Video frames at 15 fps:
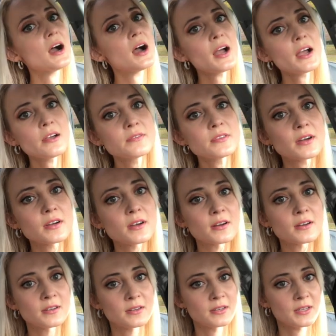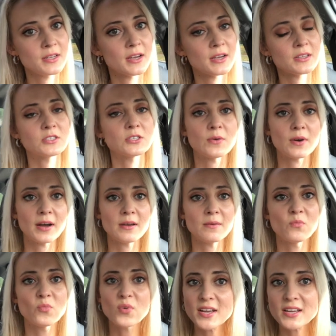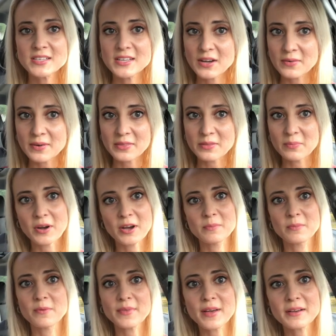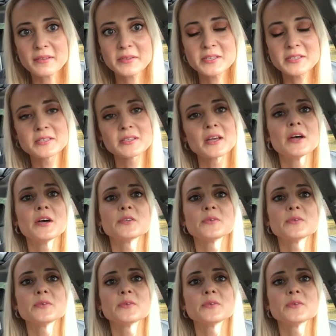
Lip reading: I have not gotten it yet, so I am way down at the bottom of that list,